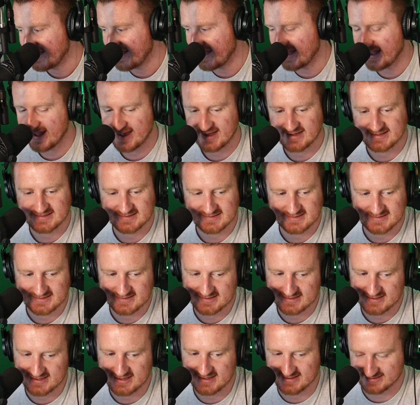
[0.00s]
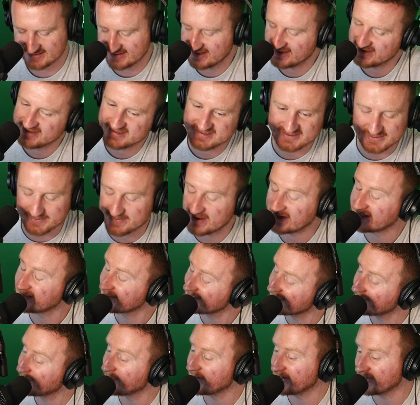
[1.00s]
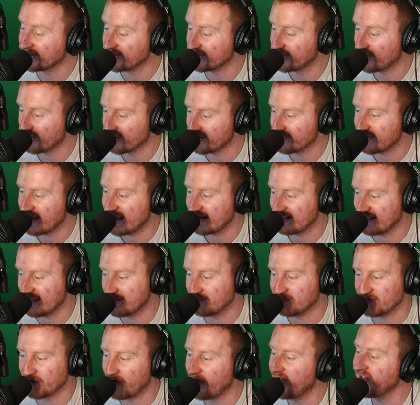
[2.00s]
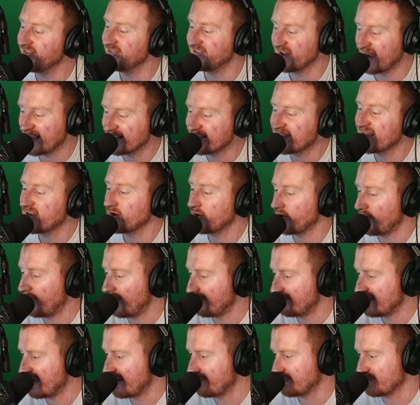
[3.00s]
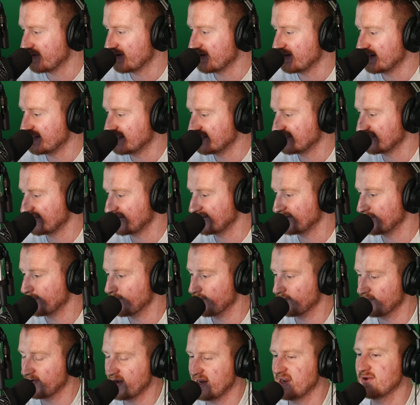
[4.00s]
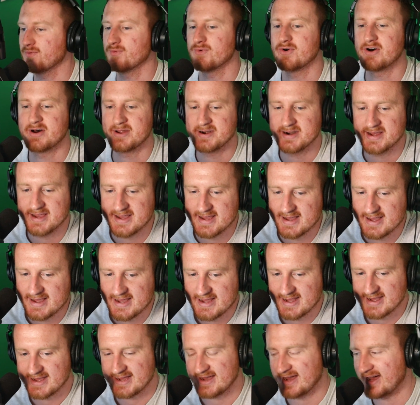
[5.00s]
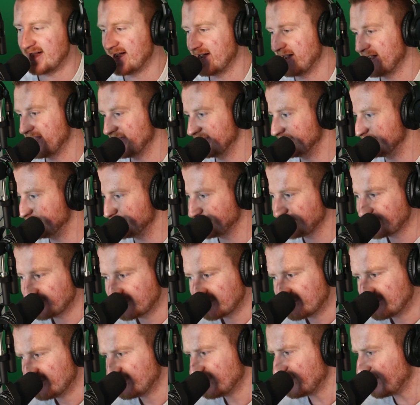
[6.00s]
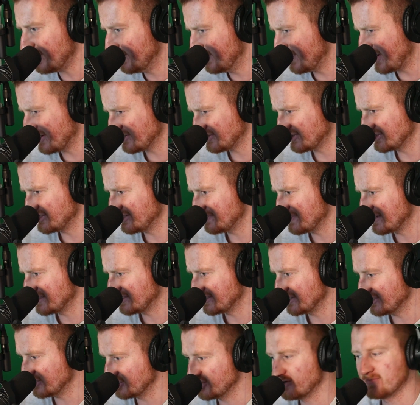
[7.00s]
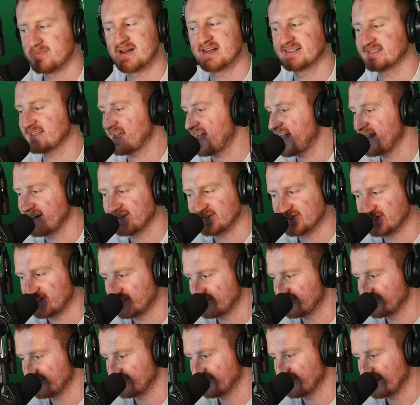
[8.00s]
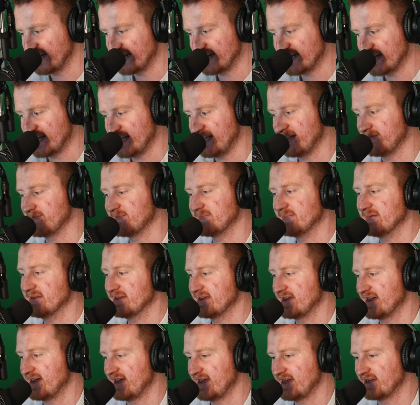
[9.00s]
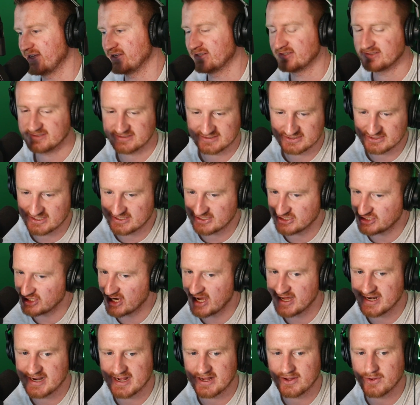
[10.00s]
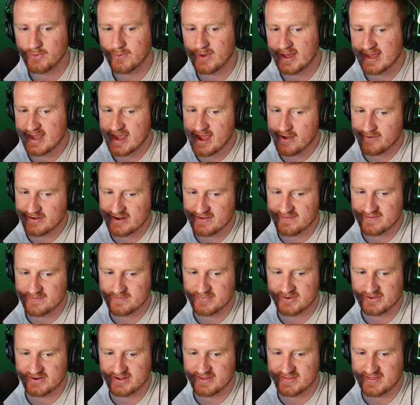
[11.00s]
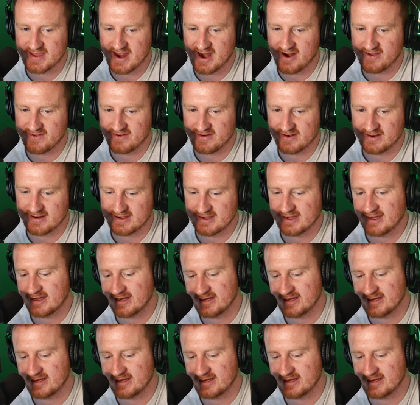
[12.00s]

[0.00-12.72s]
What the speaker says: And you mentioned some pretty good quarterback name. Dante Culpepper is a great one. Who else did you mention? Joe Montana is such a great name. John Elway, I would even put in there.